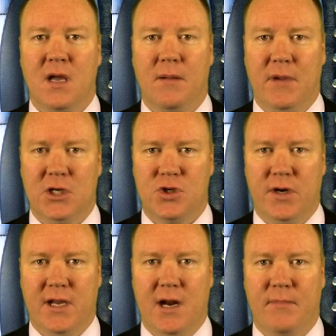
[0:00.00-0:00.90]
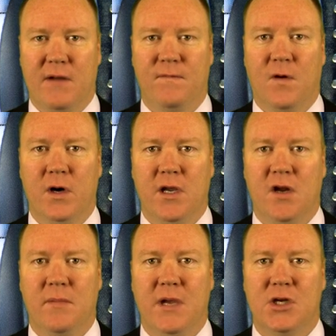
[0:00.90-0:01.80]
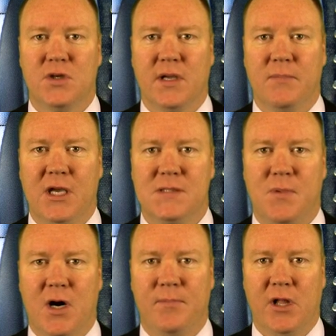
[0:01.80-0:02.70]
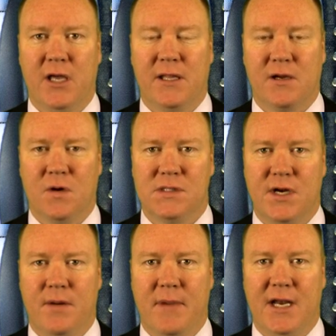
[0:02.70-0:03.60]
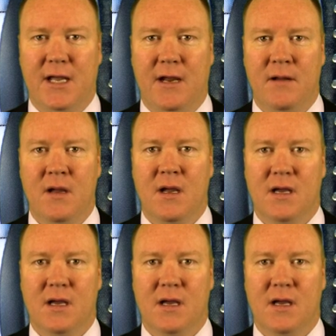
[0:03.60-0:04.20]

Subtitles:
And make sure you get on my 4-unit Major League Baseball play that goes here Monday